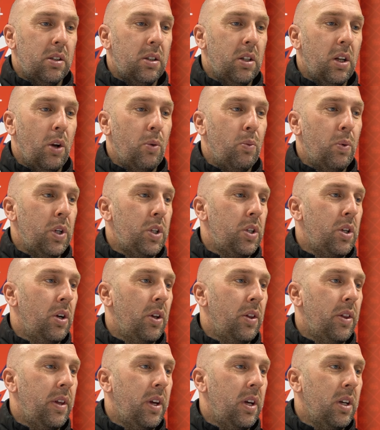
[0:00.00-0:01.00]
you know, wishing
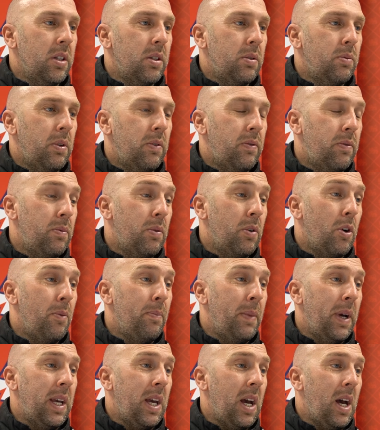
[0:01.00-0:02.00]
on things. We've got to
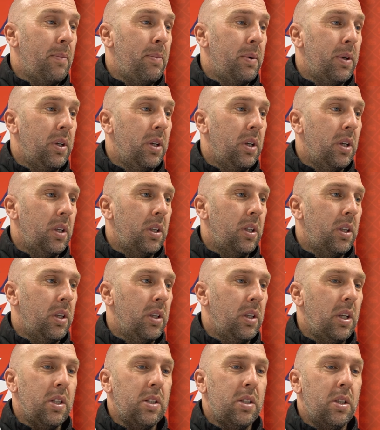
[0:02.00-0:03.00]
make it happen,
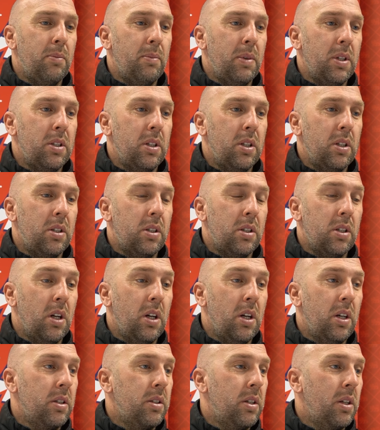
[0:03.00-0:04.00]
and that's the message
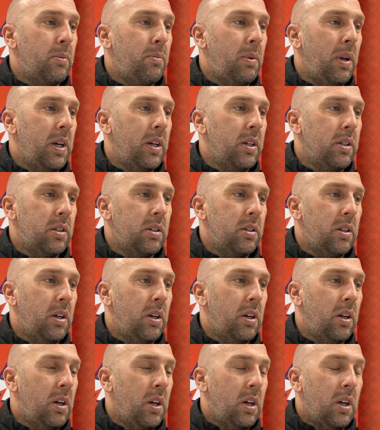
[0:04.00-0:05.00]
to the players,
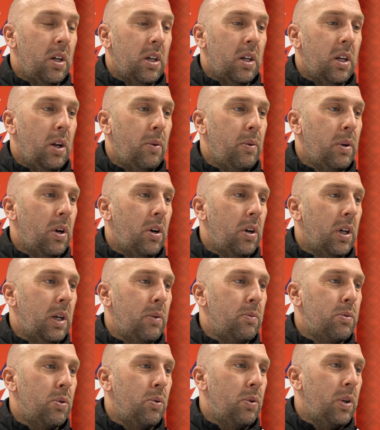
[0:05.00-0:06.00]
that, you know, we can't
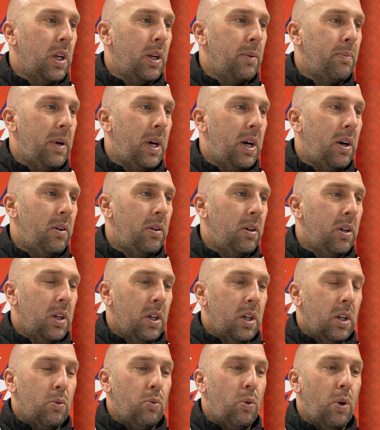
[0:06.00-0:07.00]
keep talking about
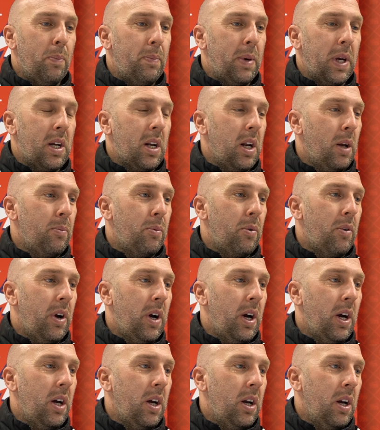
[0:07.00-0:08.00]
what a big club we're
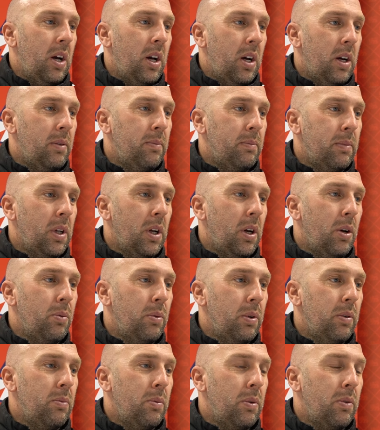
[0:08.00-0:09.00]
at. You know,
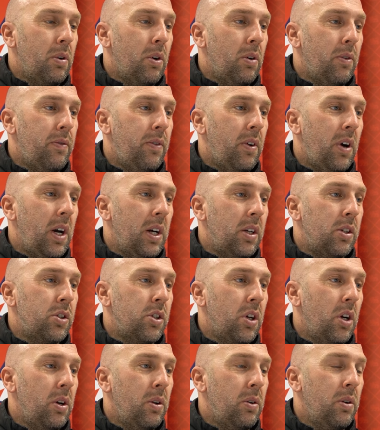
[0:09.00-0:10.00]
we've got to fight and
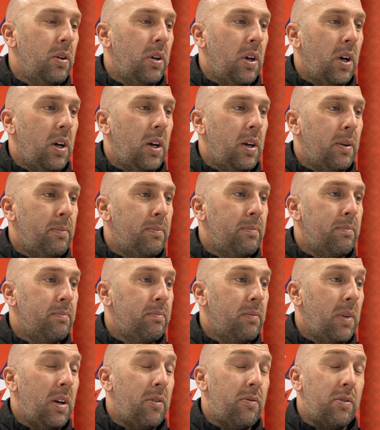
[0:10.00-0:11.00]
show
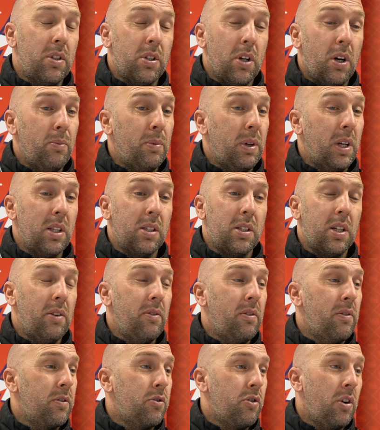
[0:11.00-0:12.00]
every time we get
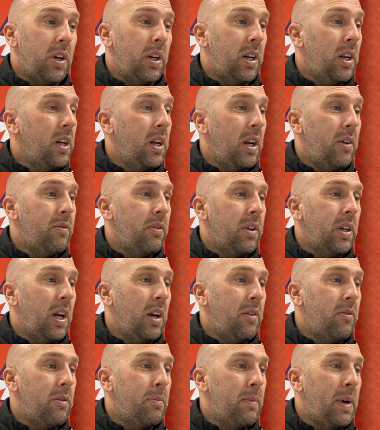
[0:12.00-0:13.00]
together for training, every
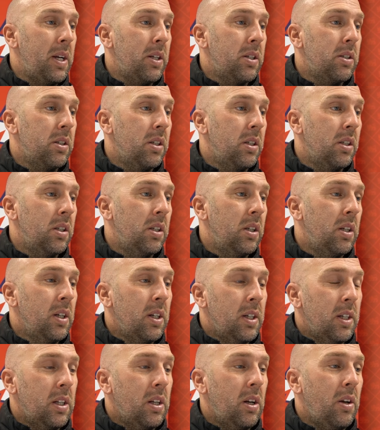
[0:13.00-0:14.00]
match, and
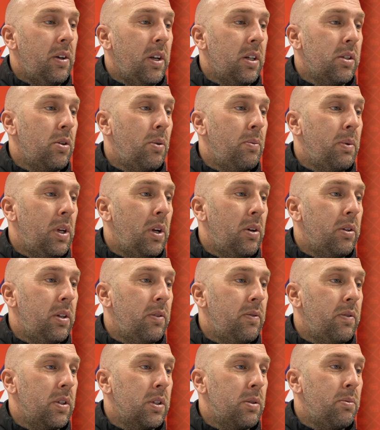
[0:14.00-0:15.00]
you know, that's got to be no
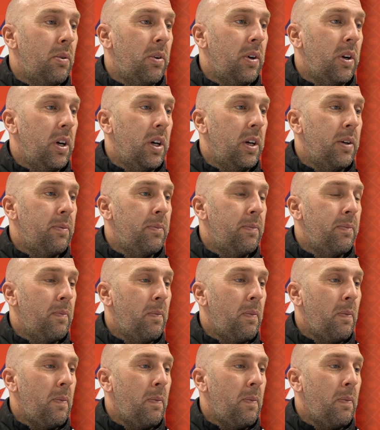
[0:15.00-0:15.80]
different tomorrow night.